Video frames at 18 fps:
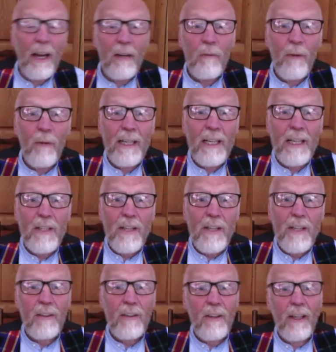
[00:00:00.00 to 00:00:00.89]
in when
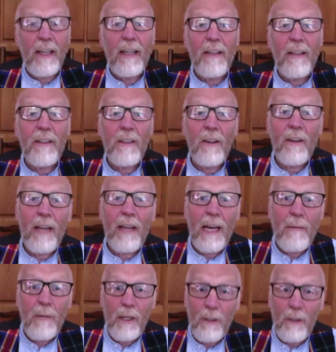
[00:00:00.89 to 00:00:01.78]
exactly you
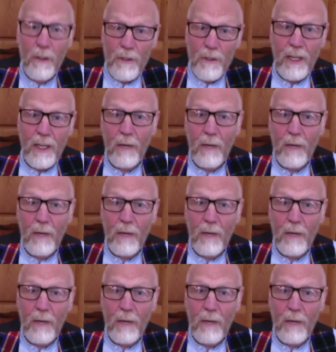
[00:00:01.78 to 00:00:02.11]
came across